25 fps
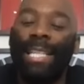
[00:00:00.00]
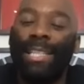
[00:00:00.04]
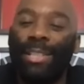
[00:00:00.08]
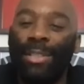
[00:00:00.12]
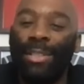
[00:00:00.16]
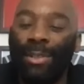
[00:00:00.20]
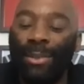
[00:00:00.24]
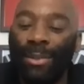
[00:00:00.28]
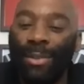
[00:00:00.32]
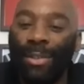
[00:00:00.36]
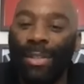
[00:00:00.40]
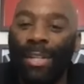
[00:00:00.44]

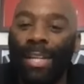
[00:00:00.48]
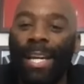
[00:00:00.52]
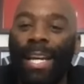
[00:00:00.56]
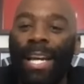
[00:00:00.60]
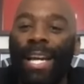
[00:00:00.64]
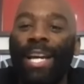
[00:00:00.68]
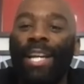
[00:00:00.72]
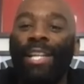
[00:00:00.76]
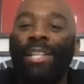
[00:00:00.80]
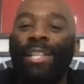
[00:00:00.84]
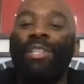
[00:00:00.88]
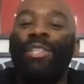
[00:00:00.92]

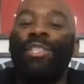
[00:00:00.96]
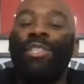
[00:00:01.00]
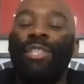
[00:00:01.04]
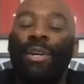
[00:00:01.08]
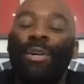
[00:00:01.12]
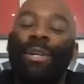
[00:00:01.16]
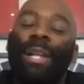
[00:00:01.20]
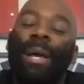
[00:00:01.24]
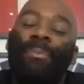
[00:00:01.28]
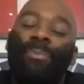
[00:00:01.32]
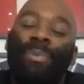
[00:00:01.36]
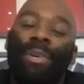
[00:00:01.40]
the
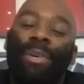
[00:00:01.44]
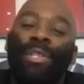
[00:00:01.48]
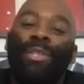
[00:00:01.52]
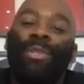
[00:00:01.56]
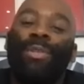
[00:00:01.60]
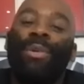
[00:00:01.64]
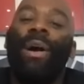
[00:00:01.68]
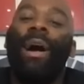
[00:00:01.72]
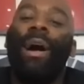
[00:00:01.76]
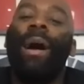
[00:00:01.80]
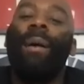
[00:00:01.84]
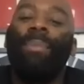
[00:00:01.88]
show that brings
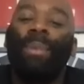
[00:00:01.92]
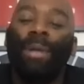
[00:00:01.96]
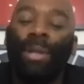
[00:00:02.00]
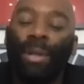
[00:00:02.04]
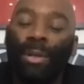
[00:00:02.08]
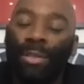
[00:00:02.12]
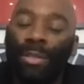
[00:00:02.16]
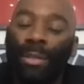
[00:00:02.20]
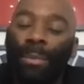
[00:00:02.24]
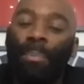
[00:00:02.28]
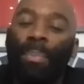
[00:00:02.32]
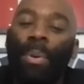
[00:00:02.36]
you up
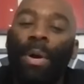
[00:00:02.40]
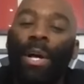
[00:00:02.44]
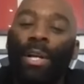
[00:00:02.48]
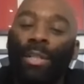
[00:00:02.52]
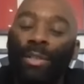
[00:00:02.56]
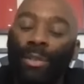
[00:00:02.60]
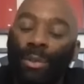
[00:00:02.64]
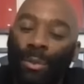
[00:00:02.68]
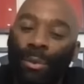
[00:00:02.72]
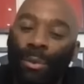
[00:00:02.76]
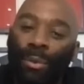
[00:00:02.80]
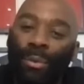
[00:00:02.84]
close and
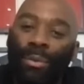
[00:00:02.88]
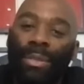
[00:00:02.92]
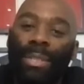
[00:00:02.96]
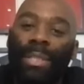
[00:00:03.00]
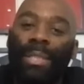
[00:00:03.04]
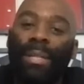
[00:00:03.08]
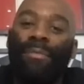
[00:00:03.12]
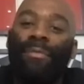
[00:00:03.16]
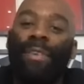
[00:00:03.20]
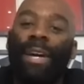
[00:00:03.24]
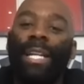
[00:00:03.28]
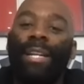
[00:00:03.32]
personal
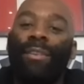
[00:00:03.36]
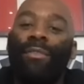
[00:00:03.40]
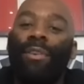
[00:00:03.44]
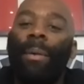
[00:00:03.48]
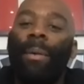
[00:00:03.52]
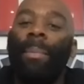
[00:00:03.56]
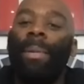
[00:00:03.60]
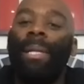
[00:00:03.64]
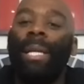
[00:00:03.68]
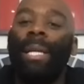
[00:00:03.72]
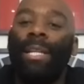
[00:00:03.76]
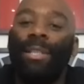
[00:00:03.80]
to the
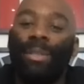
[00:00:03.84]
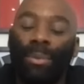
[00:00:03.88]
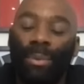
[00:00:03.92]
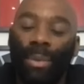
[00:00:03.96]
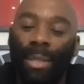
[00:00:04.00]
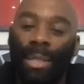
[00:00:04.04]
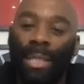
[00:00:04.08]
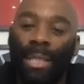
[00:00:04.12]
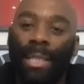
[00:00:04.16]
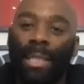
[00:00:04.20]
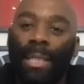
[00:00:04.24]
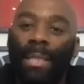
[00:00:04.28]
Vanarama
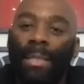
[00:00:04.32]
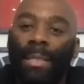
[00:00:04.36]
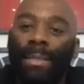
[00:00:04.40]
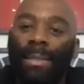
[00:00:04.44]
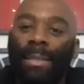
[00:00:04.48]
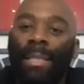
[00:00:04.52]
National League.